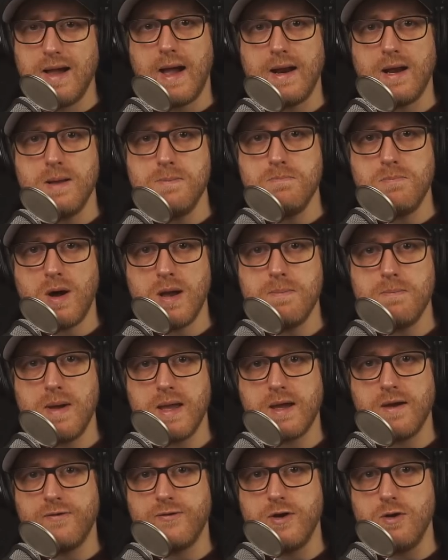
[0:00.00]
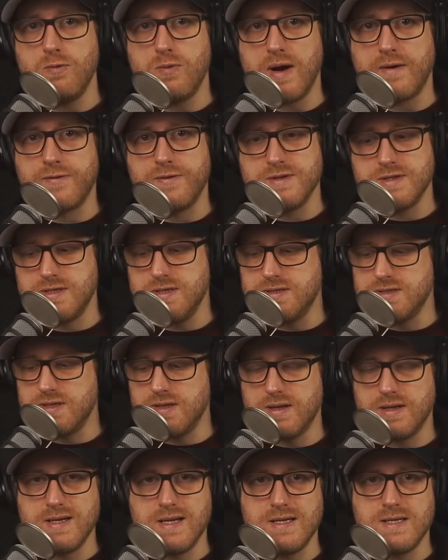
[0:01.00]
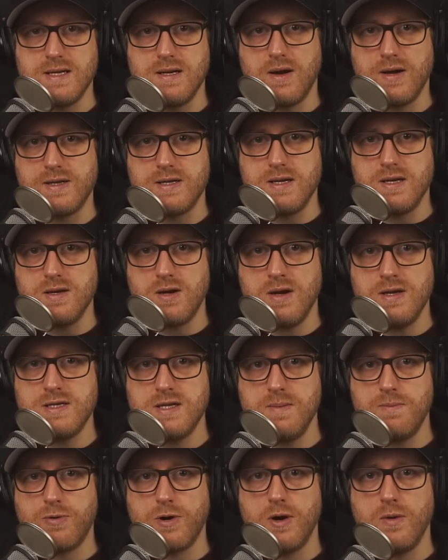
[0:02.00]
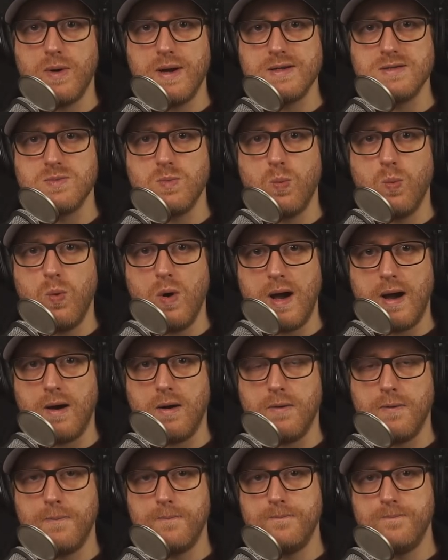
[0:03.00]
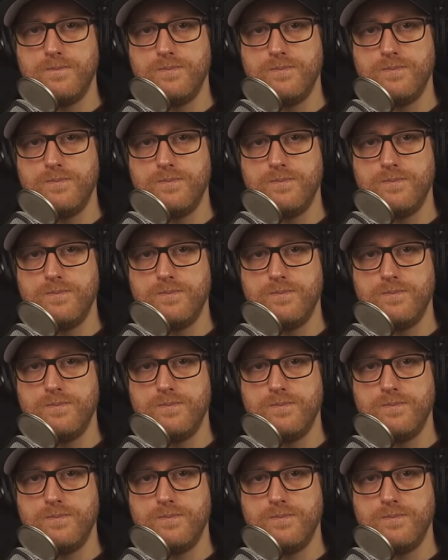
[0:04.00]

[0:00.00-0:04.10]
and I might make a few references to the DT1990 Pro as well.